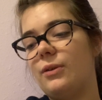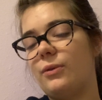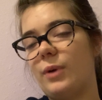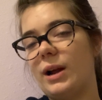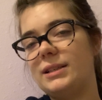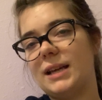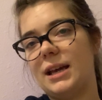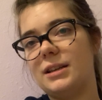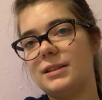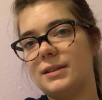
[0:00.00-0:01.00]
right
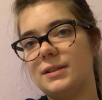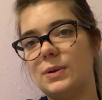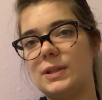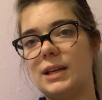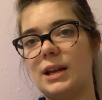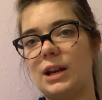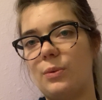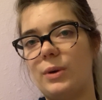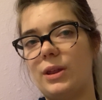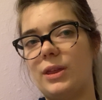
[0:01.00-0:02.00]
side is
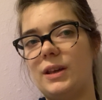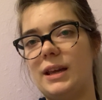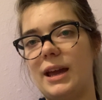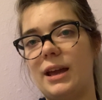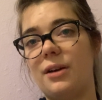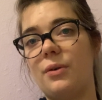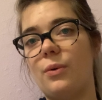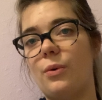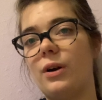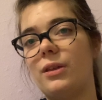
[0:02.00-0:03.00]
associated with the yang,
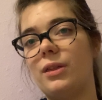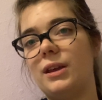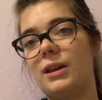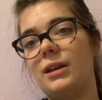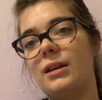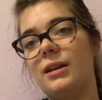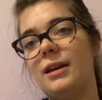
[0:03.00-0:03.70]
or the